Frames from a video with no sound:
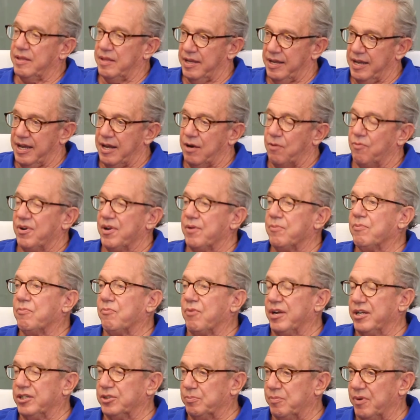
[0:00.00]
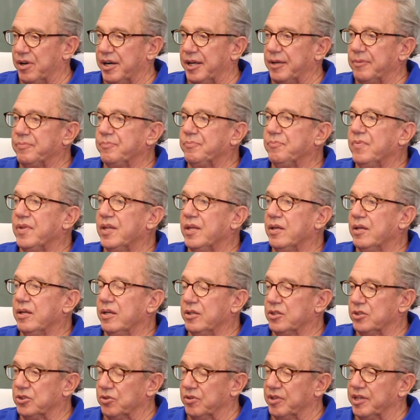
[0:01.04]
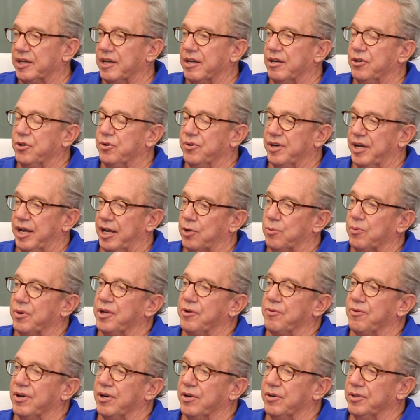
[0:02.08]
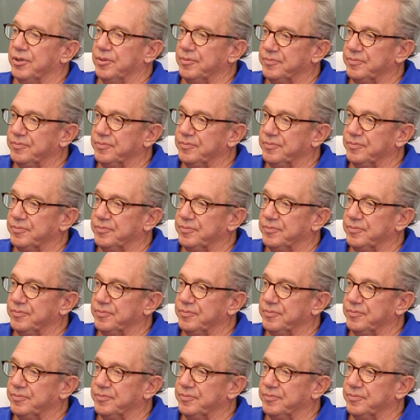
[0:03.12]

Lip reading: They got to raise money, so they got to do an equity round.